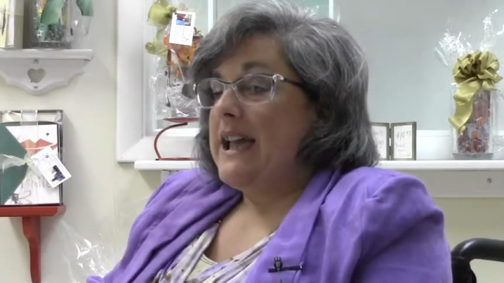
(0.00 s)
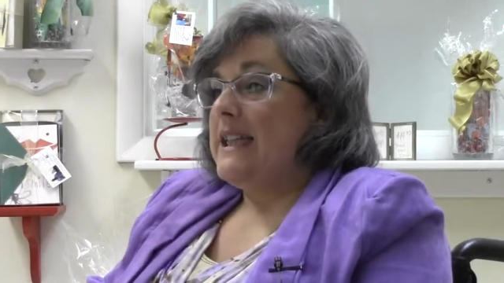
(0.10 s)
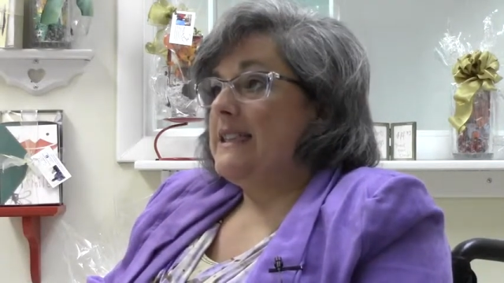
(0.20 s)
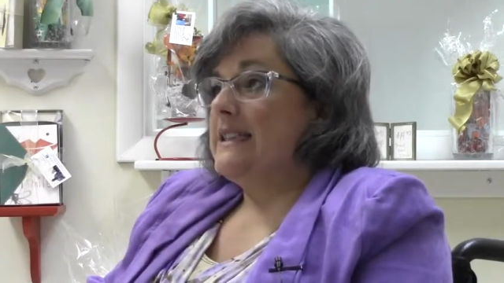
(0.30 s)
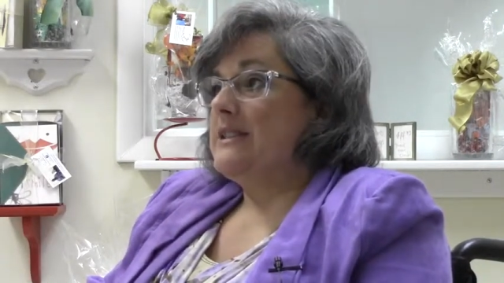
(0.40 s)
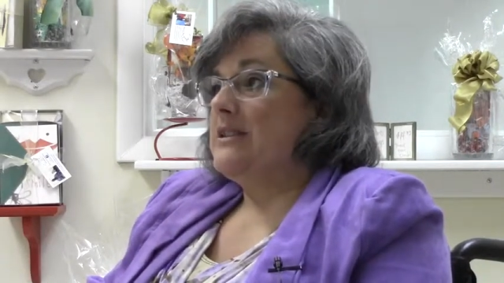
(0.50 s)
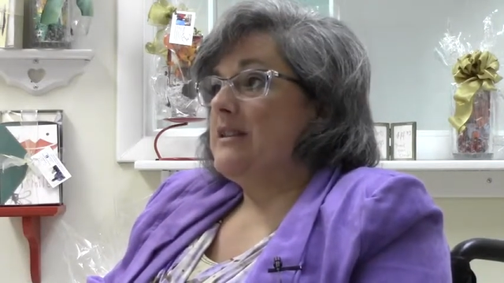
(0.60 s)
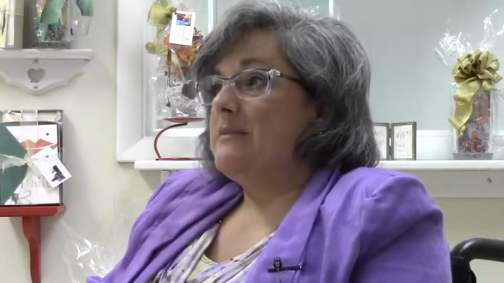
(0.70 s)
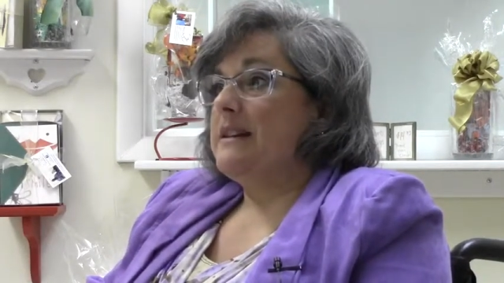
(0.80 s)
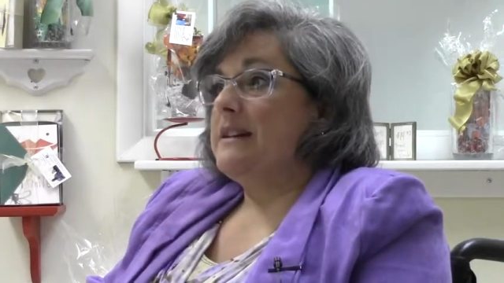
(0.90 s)
And
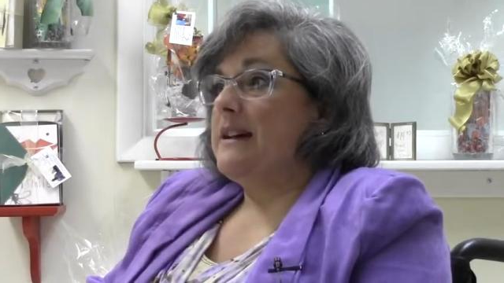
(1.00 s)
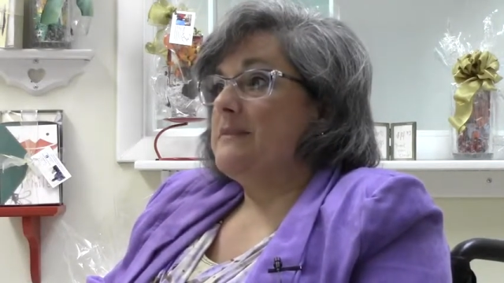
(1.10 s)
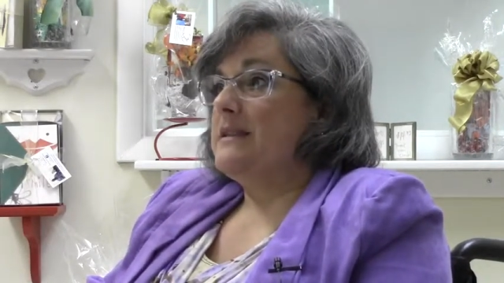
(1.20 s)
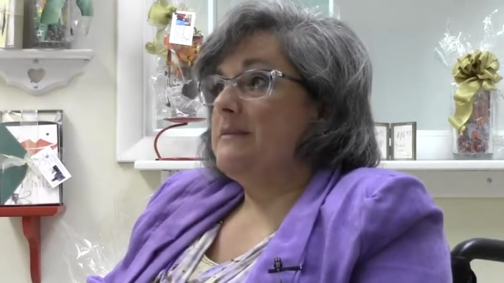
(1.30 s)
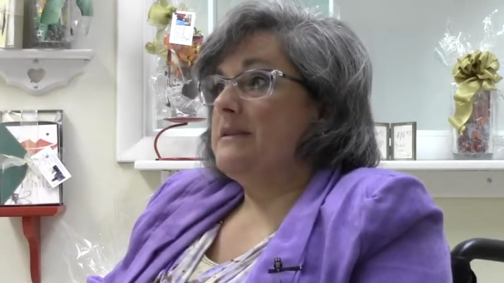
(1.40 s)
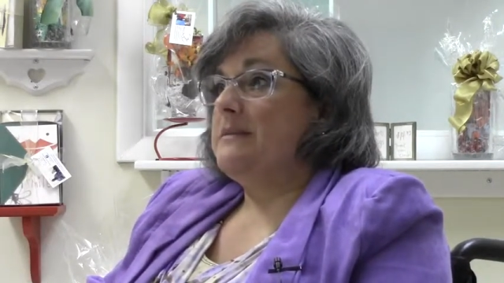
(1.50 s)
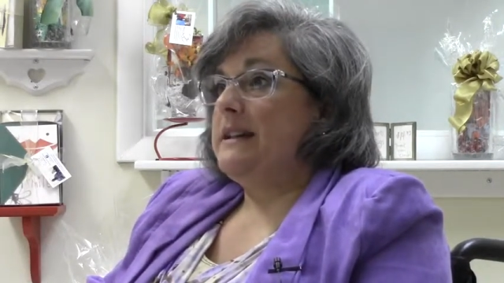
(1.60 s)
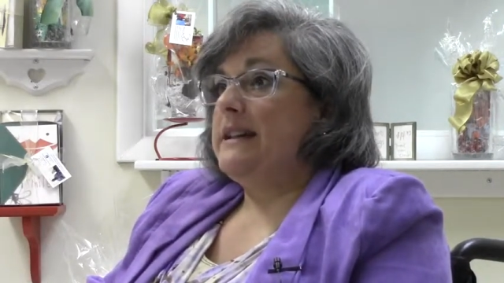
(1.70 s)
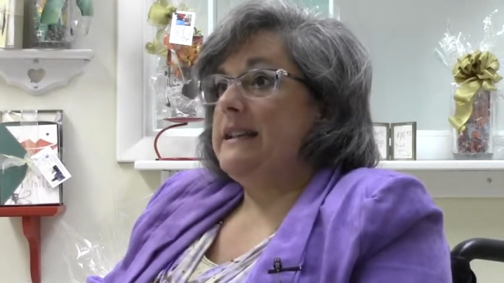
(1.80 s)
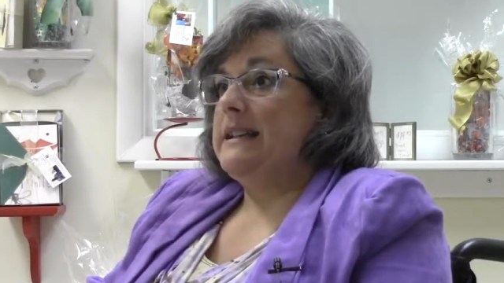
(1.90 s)
this gentleman comes up
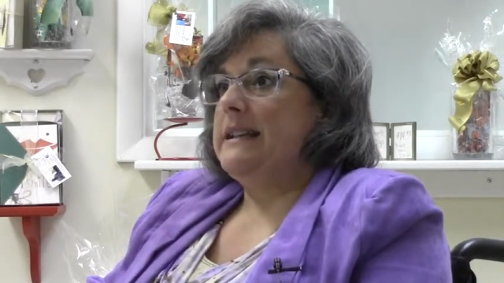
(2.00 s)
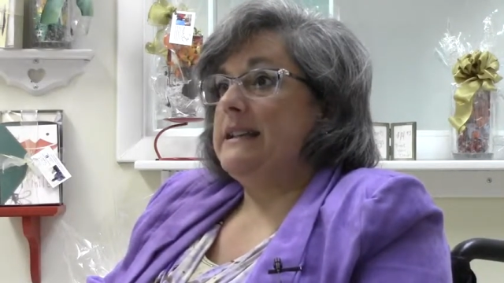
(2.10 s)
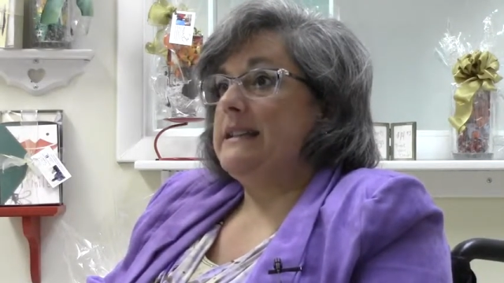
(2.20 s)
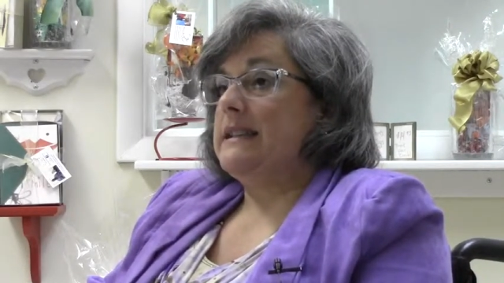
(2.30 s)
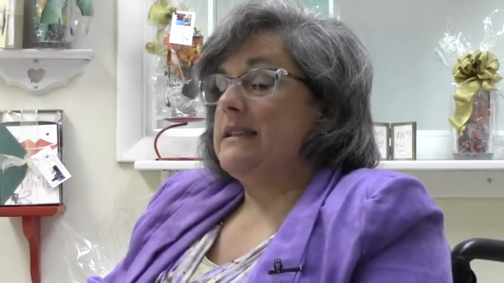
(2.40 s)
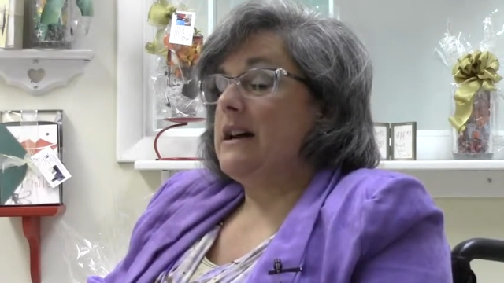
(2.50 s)
to me and he